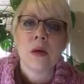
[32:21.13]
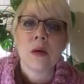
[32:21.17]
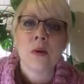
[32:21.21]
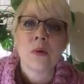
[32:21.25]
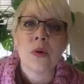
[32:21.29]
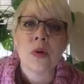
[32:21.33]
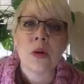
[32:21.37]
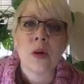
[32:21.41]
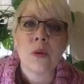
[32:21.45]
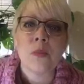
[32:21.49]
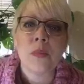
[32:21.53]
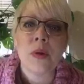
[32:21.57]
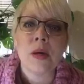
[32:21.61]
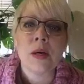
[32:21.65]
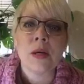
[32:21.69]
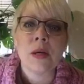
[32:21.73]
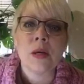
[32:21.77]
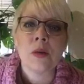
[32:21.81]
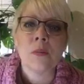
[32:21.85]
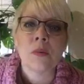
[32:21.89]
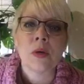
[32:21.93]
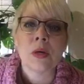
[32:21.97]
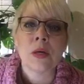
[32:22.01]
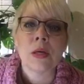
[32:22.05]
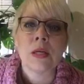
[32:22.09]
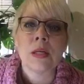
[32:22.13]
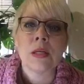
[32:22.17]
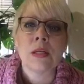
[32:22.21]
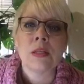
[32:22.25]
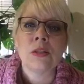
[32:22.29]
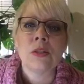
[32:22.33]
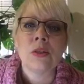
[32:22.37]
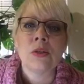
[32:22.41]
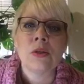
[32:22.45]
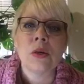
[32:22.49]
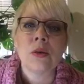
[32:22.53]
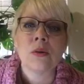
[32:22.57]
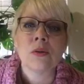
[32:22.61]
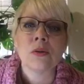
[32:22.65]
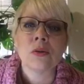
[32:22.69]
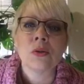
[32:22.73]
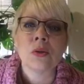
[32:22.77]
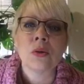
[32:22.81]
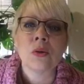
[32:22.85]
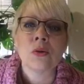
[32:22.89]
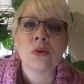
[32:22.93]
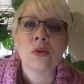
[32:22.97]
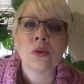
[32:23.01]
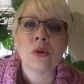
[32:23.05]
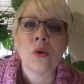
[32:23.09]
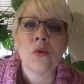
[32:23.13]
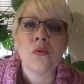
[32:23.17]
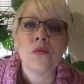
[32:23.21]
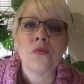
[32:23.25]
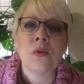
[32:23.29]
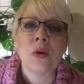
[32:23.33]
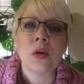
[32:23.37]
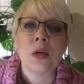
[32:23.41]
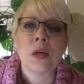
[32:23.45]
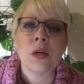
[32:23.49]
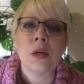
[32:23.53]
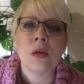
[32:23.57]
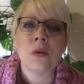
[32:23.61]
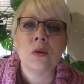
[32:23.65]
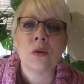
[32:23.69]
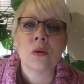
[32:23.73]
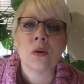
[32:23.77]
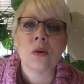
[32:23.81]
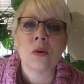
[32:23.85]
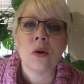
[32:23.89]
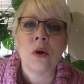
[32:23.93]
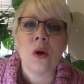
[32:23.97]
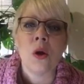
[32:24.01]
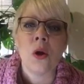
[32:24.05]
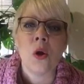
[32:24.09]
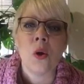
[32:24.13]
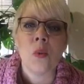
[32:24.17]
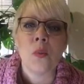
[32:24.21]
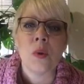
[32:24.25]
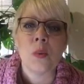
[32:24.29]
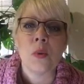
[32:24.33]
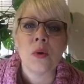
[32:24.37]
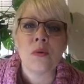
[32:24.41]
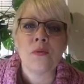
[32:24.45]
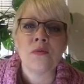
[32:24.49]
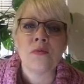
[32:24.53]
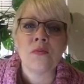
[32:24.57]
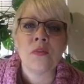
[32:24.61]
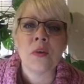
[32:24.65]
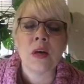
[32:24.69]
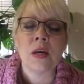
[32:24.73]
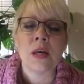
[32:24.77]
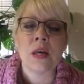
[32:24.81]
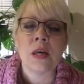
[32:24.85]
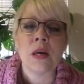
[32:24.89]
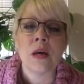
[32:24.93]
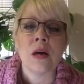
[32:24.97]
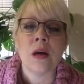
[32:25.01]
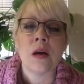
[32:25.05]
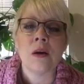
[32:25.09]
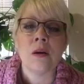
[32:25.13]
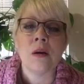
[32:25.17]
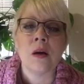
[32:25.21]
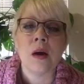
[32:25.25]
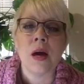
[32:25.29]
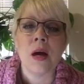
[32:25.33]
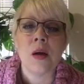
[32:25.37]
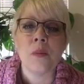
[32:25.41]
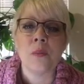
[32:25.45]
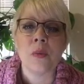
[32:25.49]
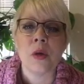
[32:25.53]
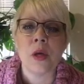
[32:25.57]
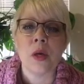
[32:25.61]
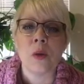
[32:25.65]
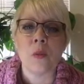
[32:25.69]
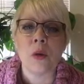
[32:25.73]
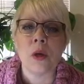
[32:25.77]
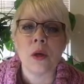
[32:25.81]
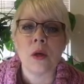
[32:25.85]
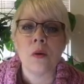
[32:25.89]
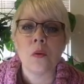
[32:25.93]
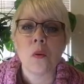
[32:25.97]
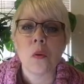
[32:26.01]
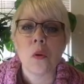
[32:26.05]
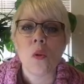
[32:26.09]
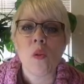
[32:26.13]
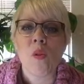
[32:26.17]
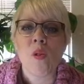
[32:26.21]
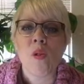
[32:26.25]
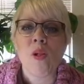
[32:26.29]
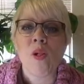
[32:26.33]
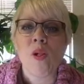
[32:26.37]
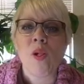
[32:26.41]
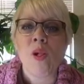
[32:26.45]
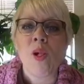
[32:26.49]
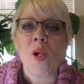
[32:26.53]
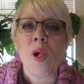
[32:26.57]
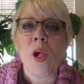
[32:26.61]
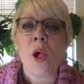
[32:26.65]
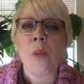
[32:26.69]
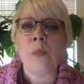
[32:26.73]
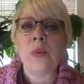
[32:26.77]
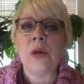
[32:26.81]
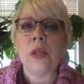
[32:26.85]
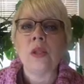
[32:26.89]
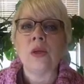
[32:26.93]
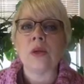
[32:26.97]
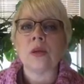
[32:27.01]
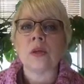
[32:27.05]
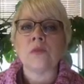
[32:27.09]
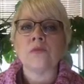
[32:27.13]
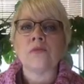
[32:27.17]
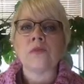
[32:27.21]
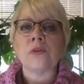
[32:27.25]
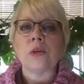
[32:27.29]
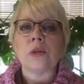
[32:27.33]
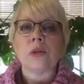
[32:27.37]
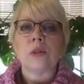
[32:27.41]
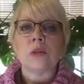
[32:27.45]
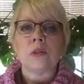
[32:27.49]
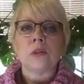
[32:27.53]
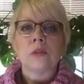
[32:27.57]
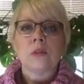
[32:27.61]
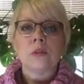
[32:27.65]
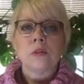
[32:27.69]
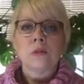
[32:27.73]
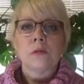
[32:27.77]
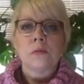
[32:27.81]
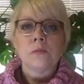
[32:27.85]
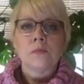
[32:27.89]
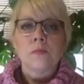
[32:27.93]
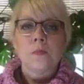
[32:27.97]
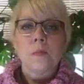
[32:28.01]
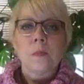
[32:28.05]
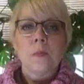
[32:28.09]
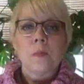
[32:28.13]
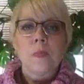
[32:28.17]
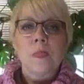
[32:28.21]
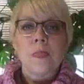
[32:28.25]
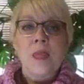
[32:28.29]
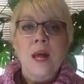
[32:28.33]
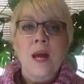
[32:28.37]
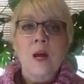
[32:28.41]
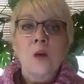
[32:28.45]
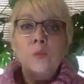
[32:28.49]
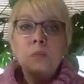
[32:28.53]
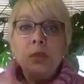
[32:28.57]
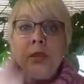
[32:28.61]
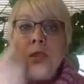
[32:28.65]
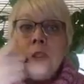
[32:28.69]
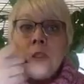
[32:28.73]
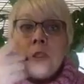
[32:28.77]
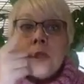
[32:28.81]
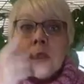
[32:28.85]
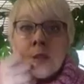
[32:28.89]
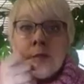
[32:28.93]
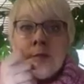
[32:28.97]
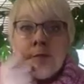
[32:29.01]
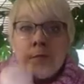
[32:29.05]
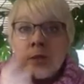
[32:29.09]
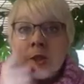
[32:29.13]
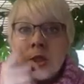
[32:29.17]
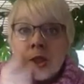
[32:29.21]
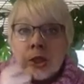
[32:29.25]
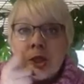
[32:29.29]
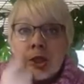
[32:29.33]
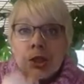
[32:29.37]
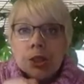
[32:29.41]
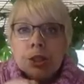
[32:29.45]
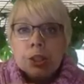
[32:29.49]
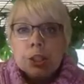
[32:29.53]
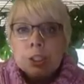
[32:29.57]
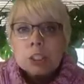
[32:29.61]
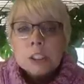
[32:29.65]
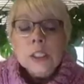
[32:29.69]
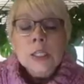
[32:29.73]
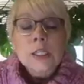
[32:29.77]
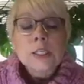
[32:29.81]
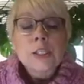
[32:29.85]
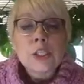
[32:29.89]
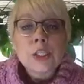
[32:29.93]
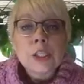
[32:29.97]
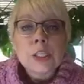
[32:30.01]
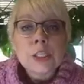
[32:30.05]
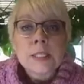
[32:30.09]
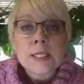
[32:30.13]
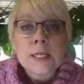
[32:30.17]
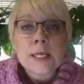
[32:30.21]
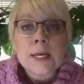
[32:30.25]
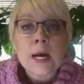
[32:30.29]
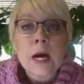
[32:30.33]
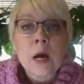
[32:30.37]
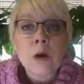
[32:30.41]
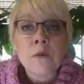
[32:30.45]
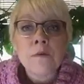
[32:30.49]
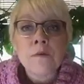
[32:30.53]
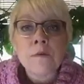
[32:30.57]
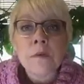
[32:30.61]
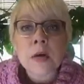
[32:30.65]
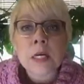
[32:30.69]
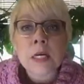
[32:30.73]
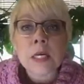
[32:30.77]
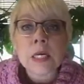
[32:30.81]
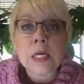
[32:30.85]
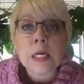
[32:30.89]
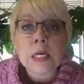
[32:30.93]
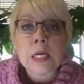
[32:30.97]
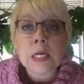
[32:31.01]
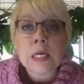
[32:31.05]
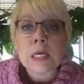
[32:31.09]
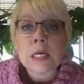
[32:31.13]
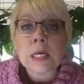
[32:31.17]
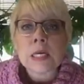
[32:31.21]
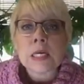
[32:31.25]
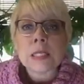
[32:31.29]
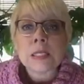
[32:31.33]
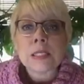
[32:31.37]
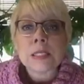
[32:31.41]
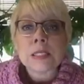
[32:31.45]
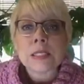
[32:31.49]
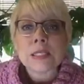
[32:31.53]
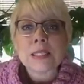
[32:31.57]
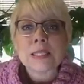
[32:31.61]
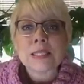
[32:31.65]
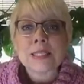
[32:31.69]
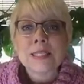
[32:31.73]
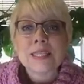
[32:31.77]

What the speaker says: What I'm making mine into, I was told to go funky or go home. I want funky. All right, Mimi. I'll be looking for yours. I will be looking for yours and just see how funky it is.